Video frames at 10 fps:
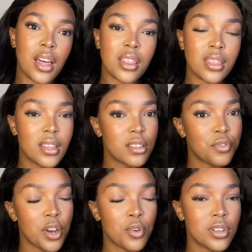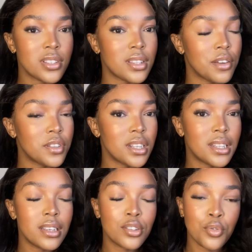This fragrance
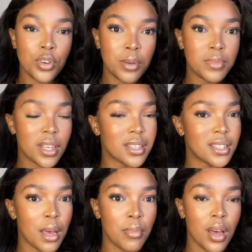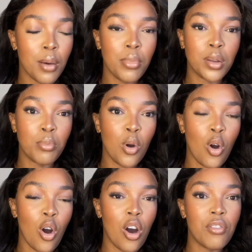definitely screams summer, but more
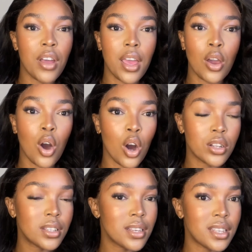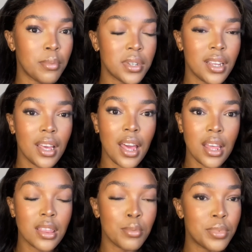of a hot summer day
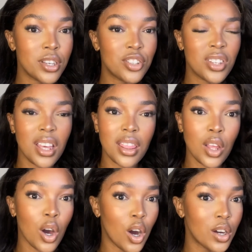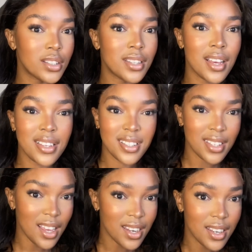at the beach in the hot
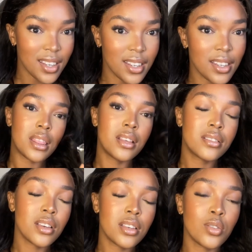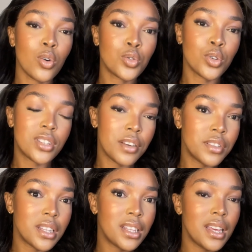sun. This is also
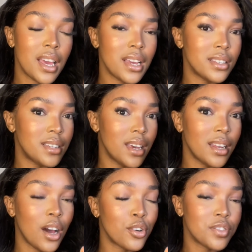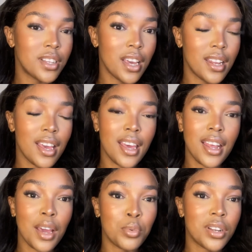definitely a 10 out of 10 and
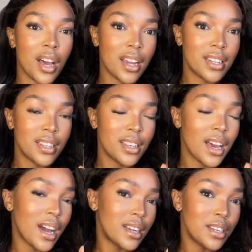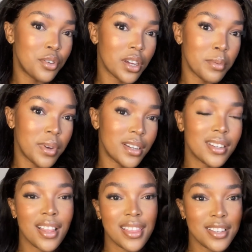I would highly, highly recommend
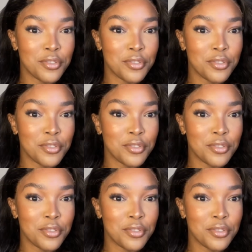this